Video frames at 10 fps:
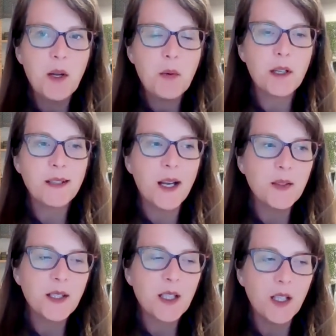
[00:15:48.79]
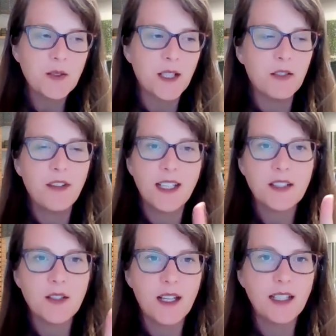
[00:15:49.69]
we are now in the closeout
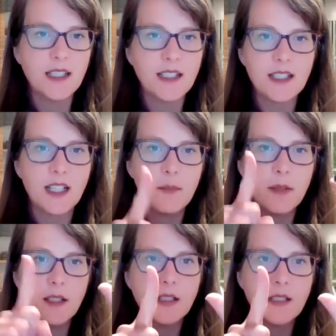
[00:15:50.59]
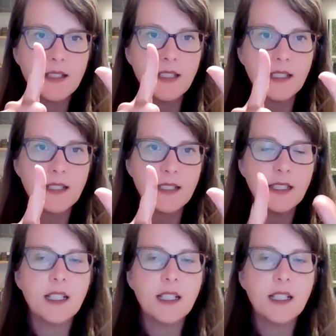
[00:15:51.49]
phase. So that is step 6.